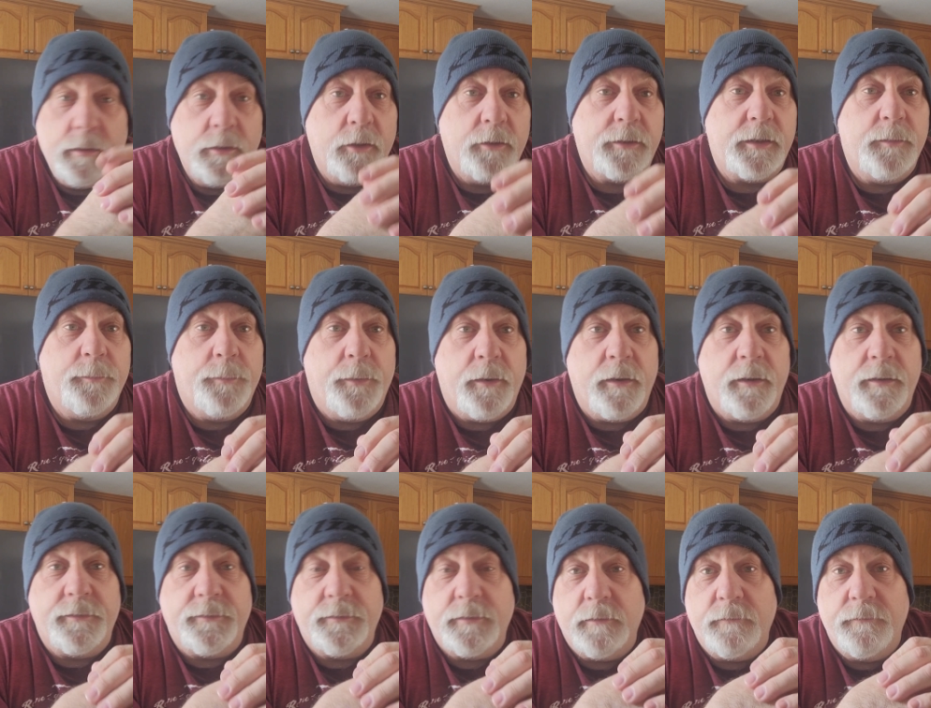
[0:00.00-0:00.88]
lucky
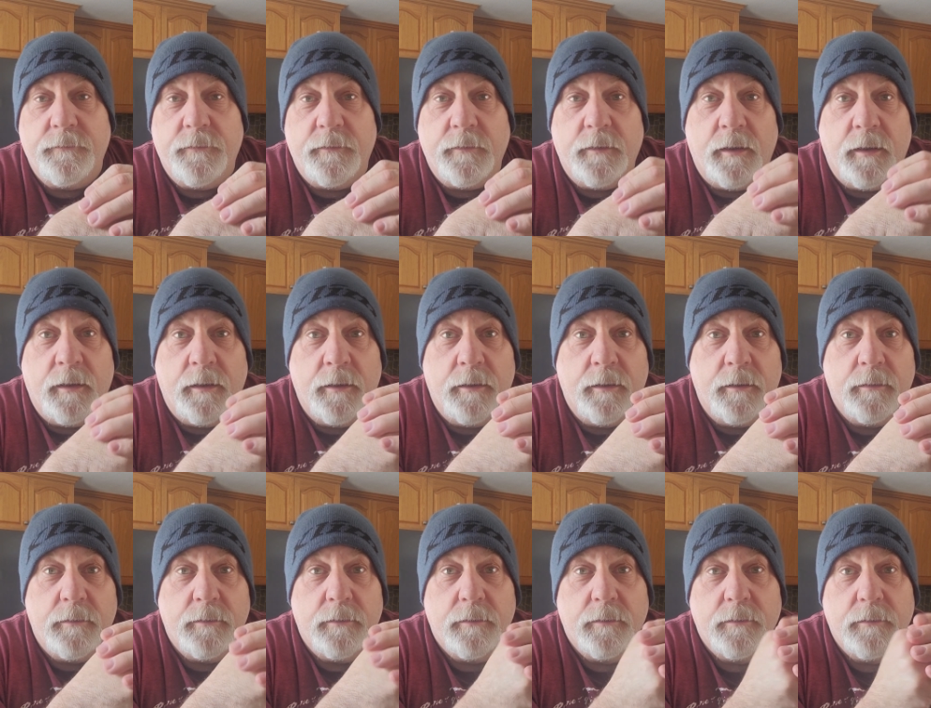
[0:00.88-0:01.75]
parts of uh,
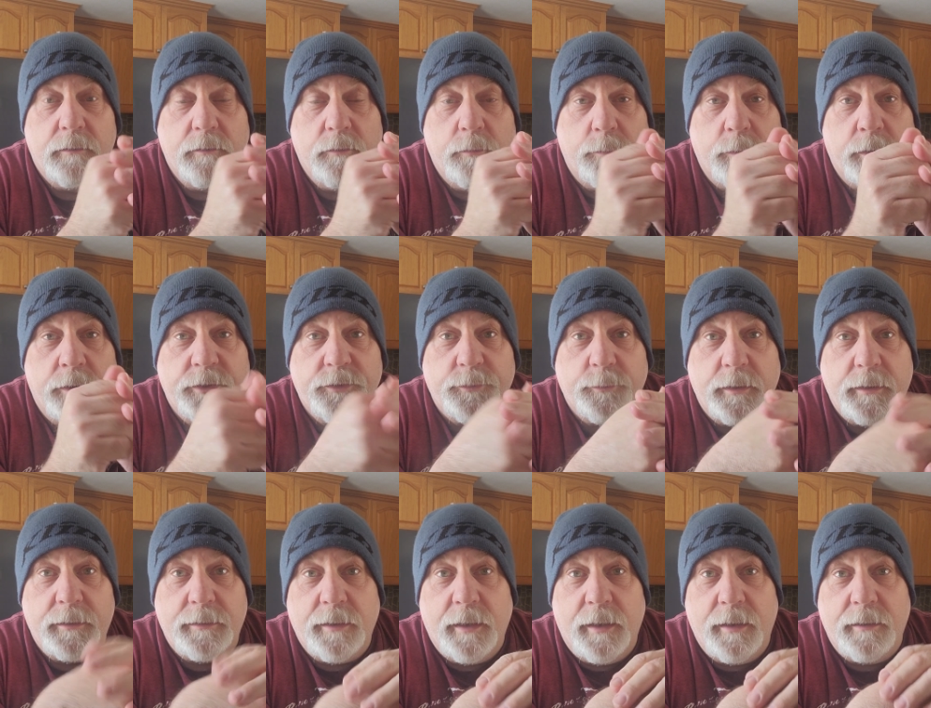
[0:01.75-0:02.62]
New
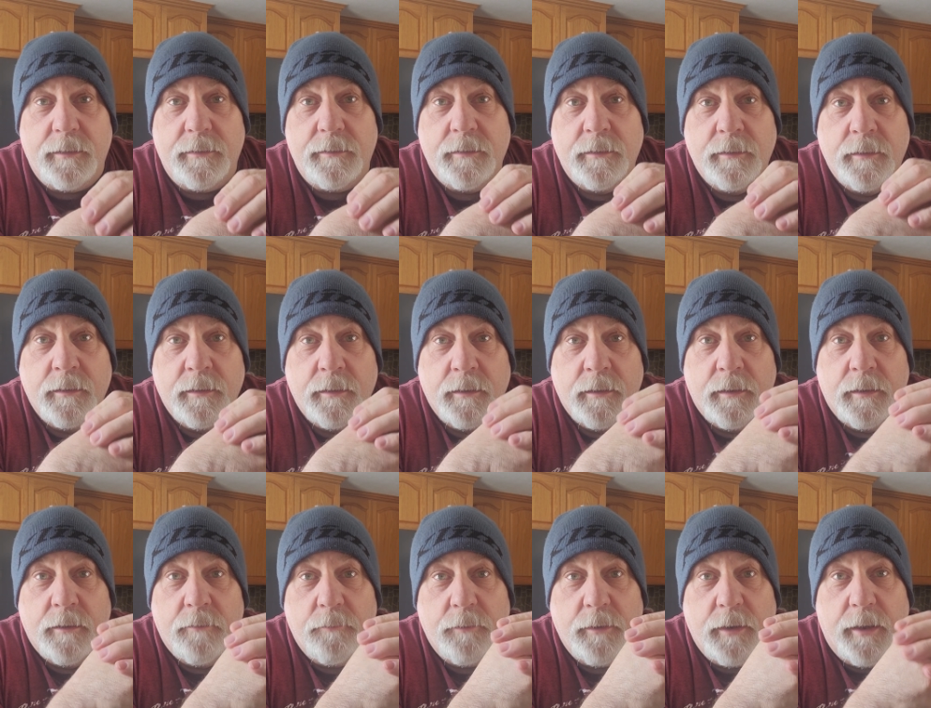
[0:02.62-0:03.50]
Brunswick that
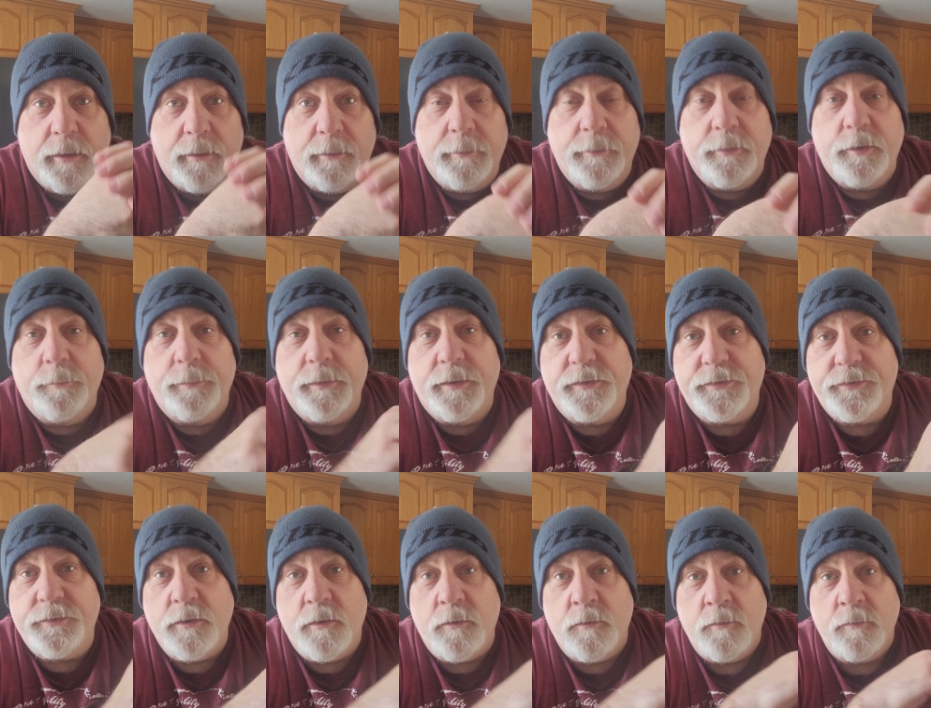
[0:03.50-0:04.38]
we got a little bit of
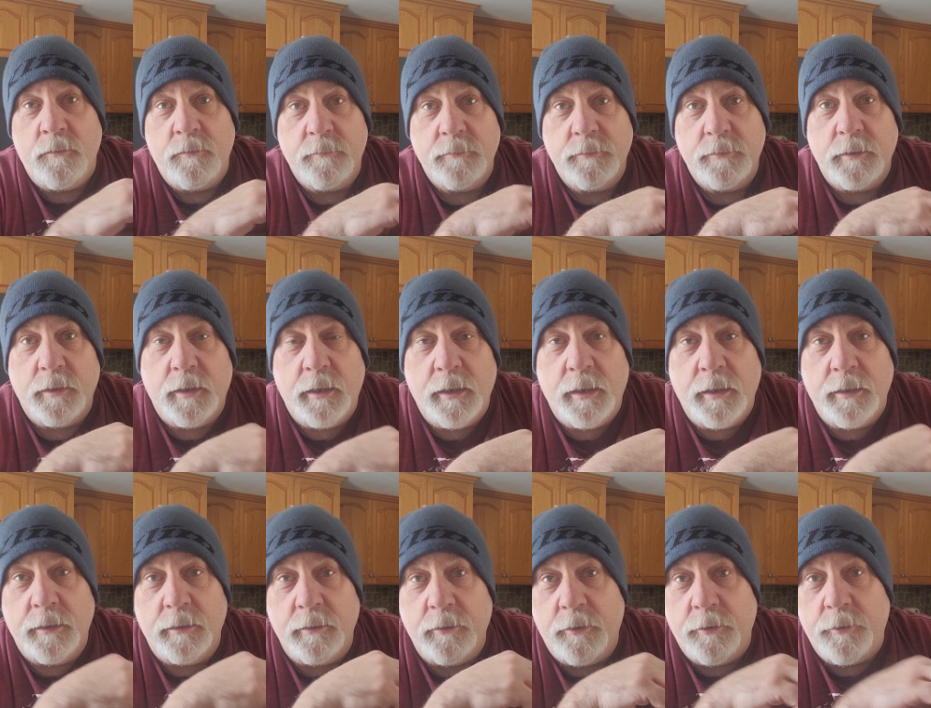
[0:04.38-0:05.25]
snow
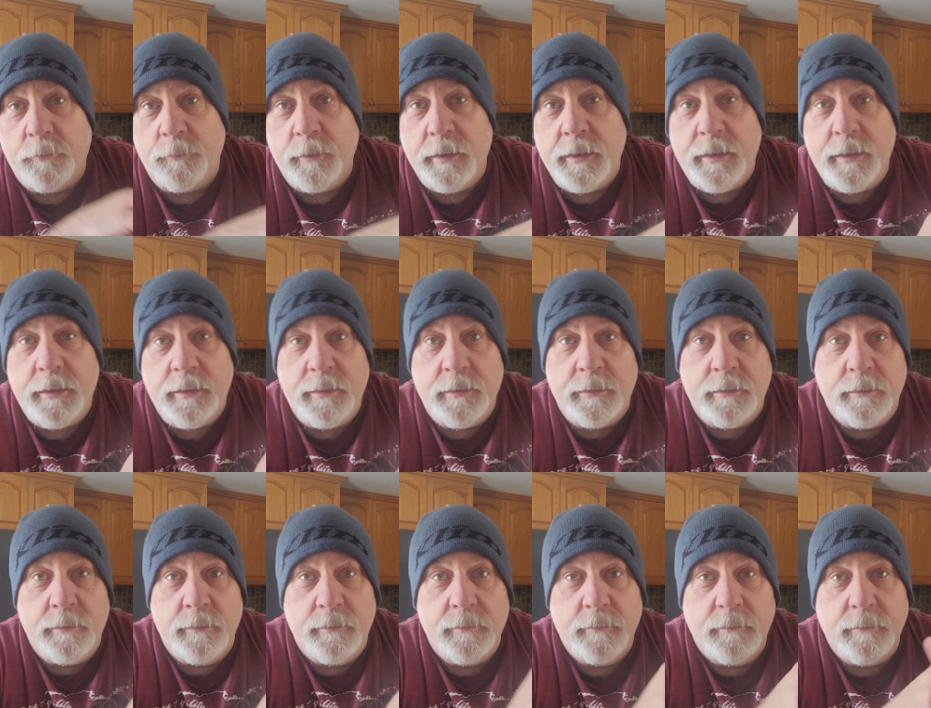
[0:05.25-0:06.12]
and a lot of rain
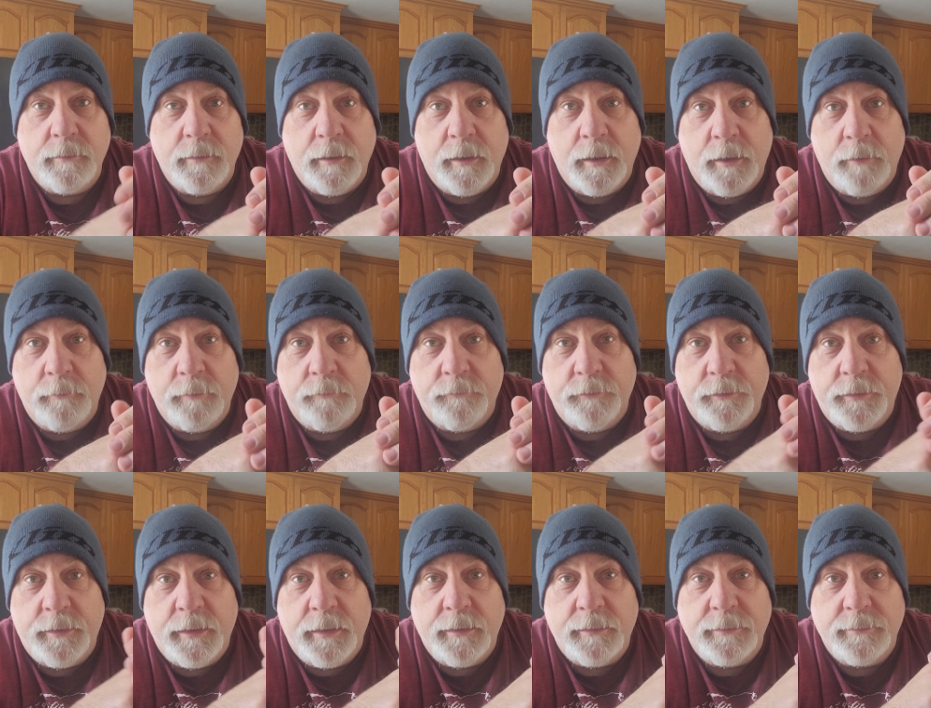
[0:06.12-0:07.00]
and now
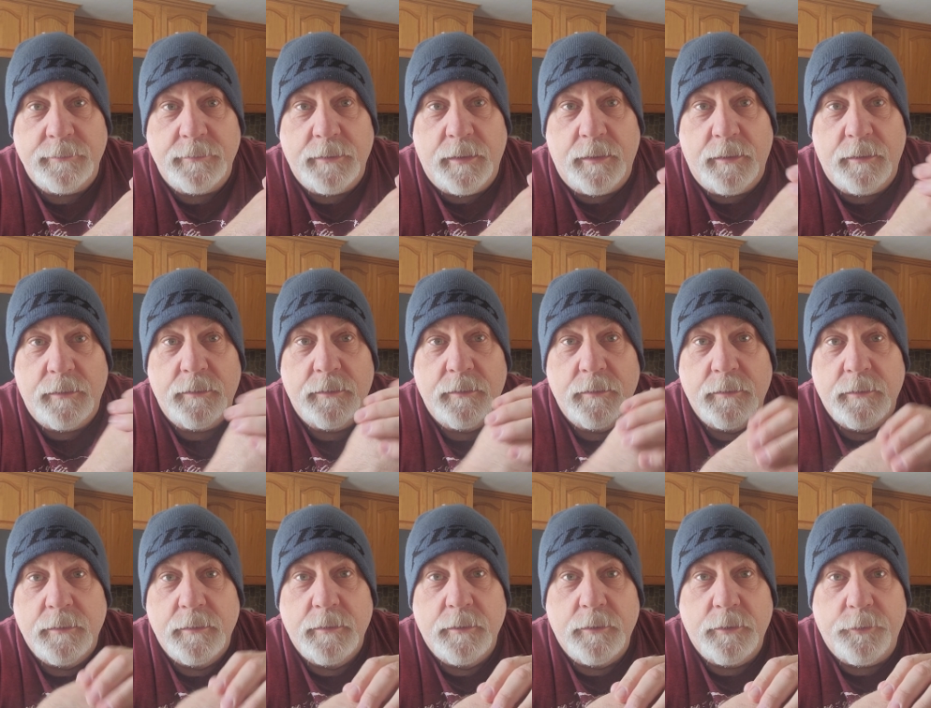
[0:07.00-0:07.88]
everything's uh,
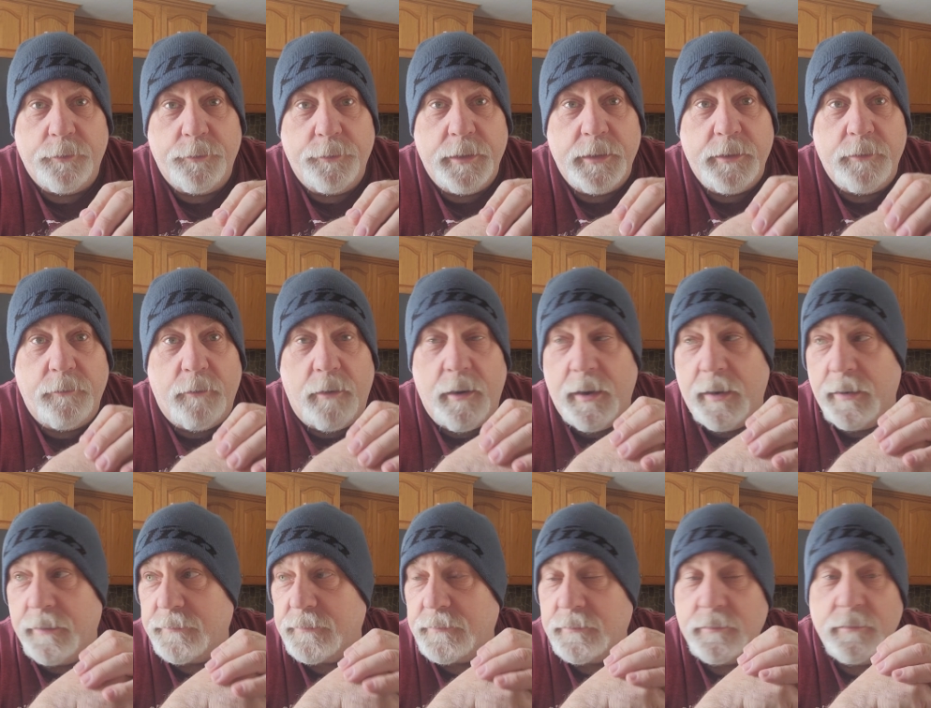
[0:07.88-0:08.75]
green
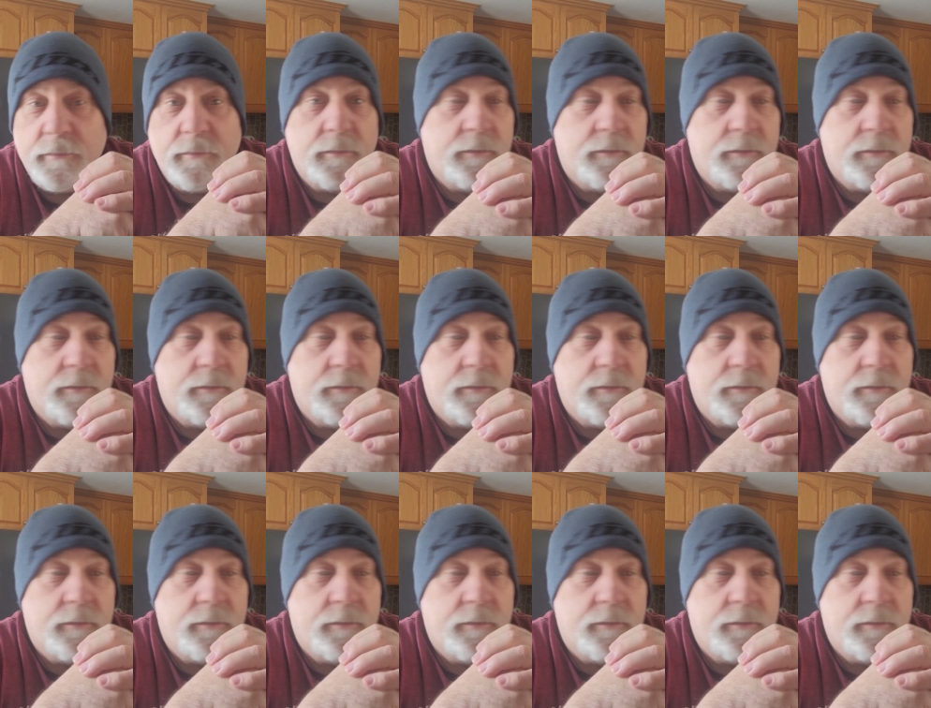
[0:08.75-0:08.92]
grass